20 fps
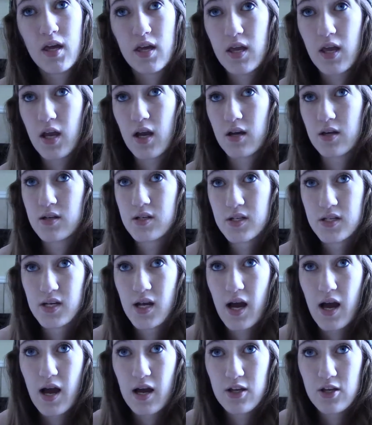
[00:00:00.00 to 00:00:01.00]
and
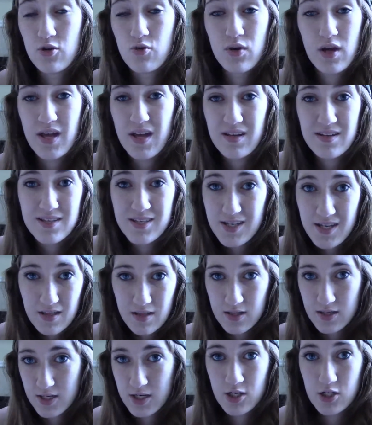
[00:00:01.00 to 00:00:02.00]
you can't see
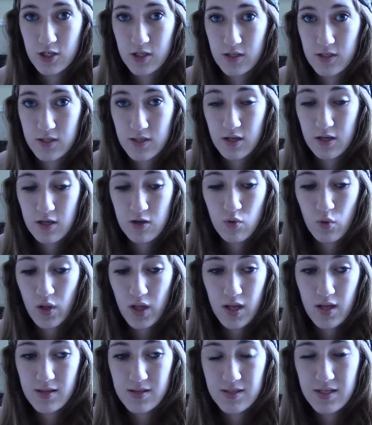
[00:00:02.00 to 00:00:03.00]
the stitches. Like, you
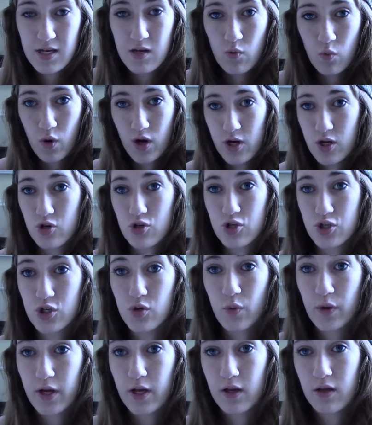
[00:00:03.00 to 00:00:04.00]
can't see what you're
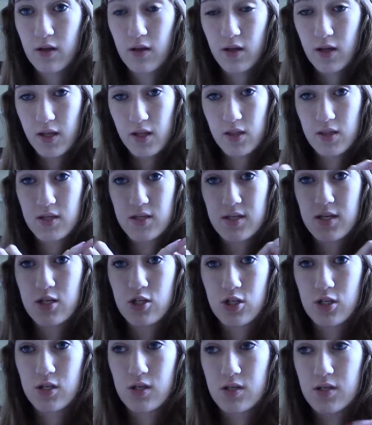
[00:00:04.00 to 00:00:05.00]
doing in the
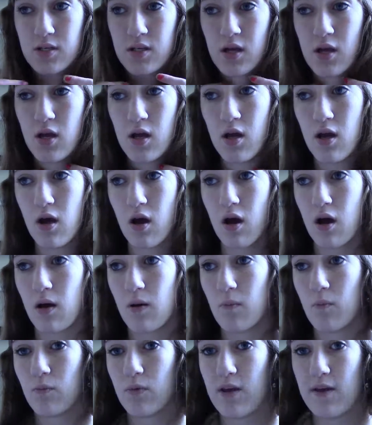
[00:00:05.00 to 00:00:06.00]
stitches,
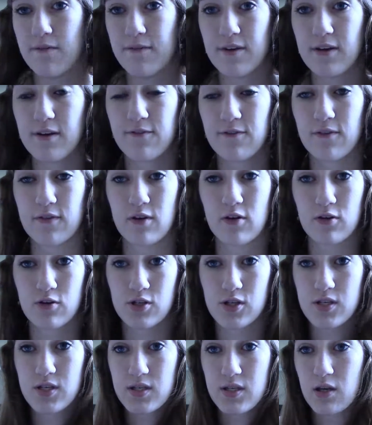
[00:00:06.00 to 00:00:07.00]
even if they're
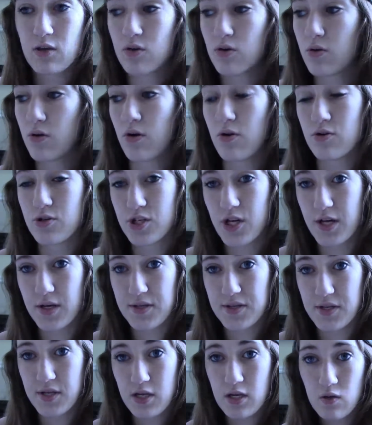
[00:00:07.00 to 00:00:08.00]
just single
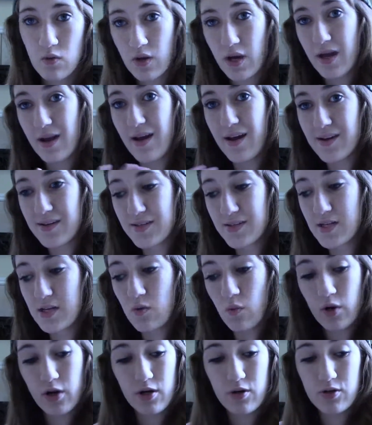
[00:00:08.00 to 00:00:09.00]
crochets. Like, you cannot see
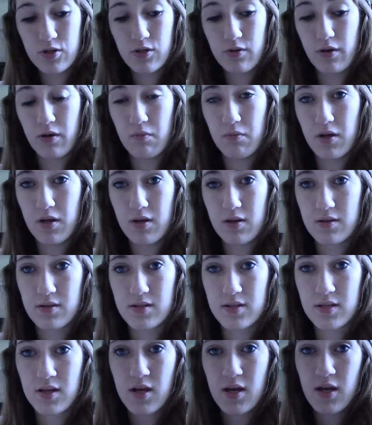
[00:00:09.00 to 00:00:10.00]
what you're doing
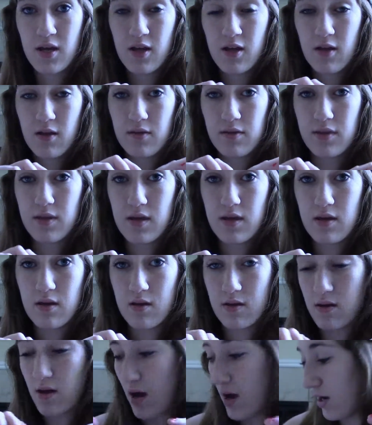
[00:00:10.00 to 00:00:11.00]
because the
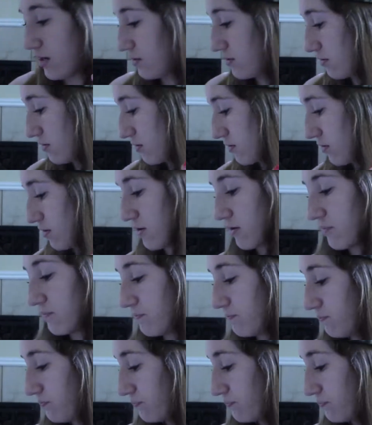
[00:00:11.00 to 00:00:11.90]
cotton, or